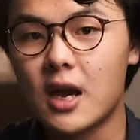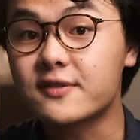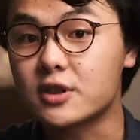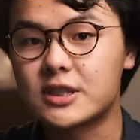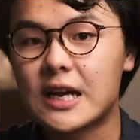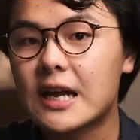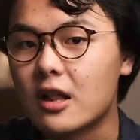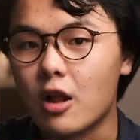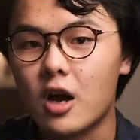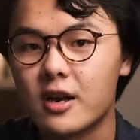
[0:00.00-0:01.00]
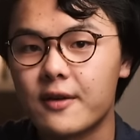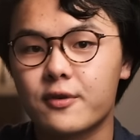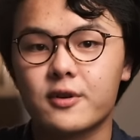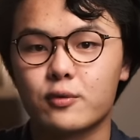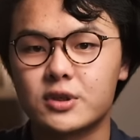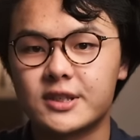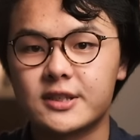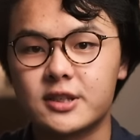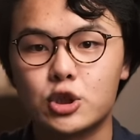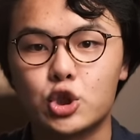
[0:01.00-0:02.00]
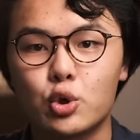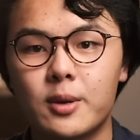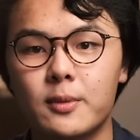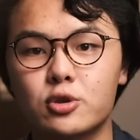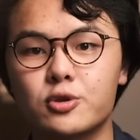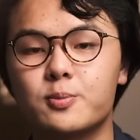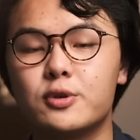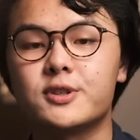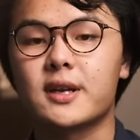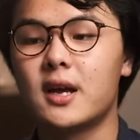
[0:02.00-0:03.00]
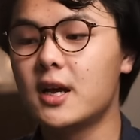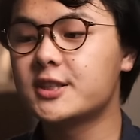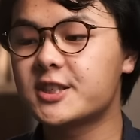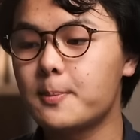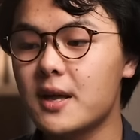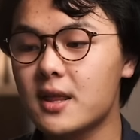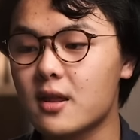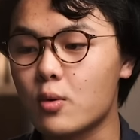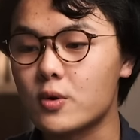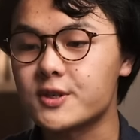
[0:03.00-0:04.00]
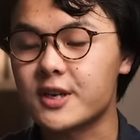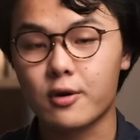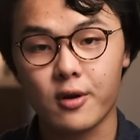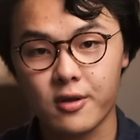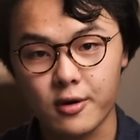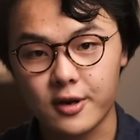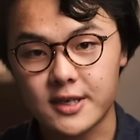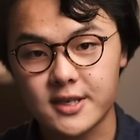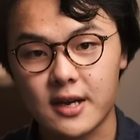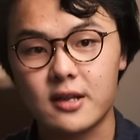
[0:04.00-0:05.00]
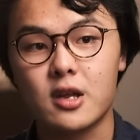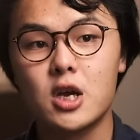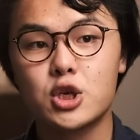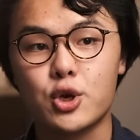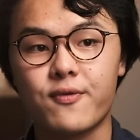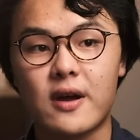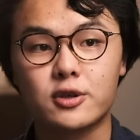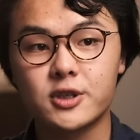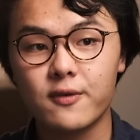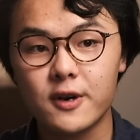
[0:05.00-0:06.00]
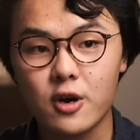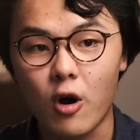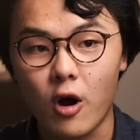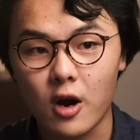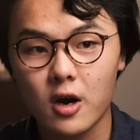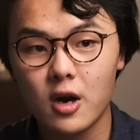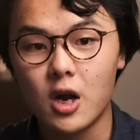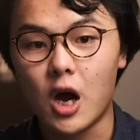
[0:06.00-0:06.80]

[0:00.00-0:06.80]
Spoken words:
After a decade-long effort of resisting Joni Mitchell's music, Smith was in her 30s, and she found herself in a car,